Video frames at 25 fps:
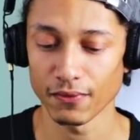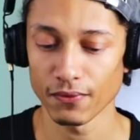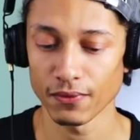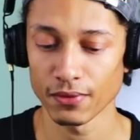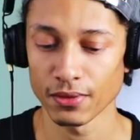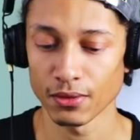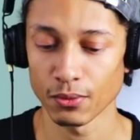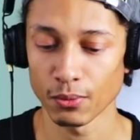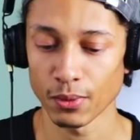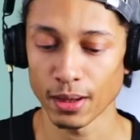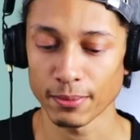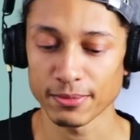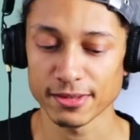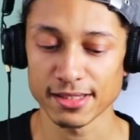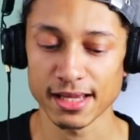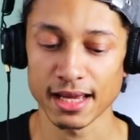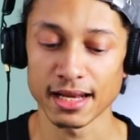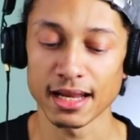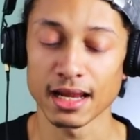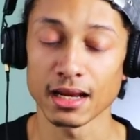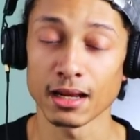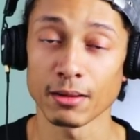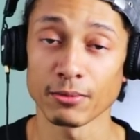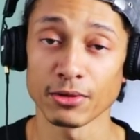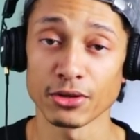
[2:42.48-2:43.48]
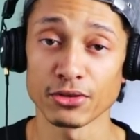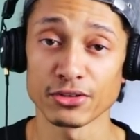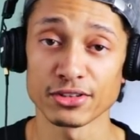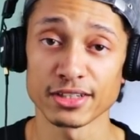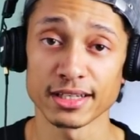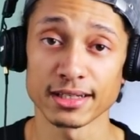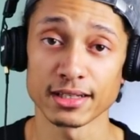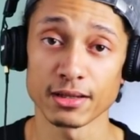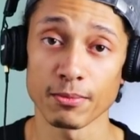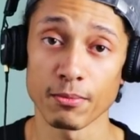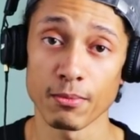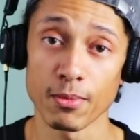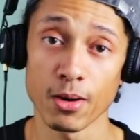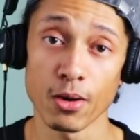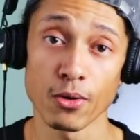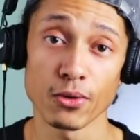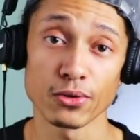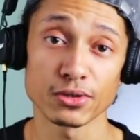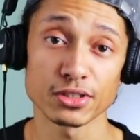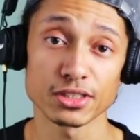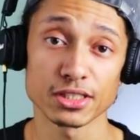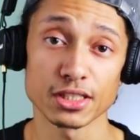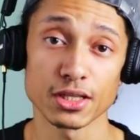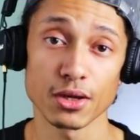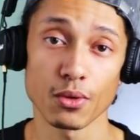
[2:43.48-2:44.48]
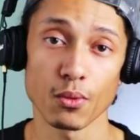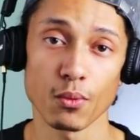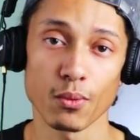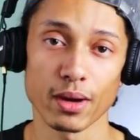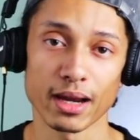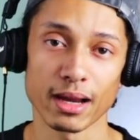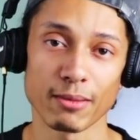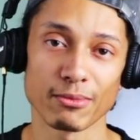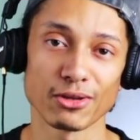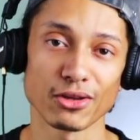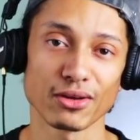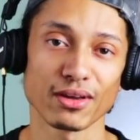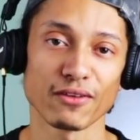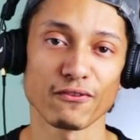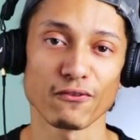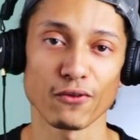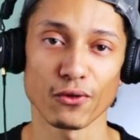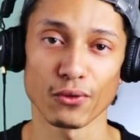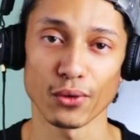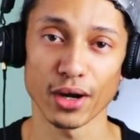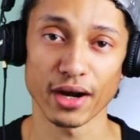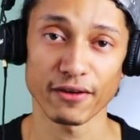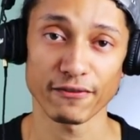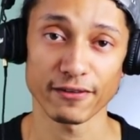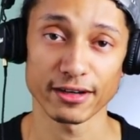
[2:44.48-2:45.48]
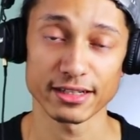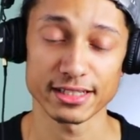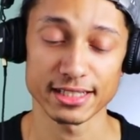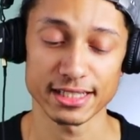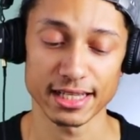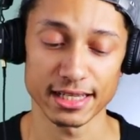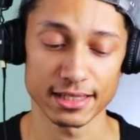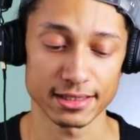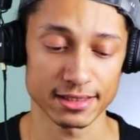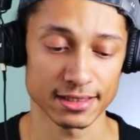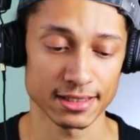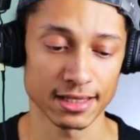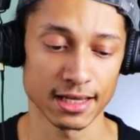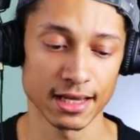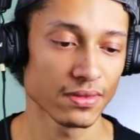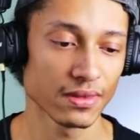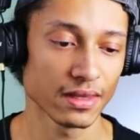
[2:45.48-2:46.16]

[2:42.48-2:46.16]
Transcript: the website that I'm using the most when I'm looking for references.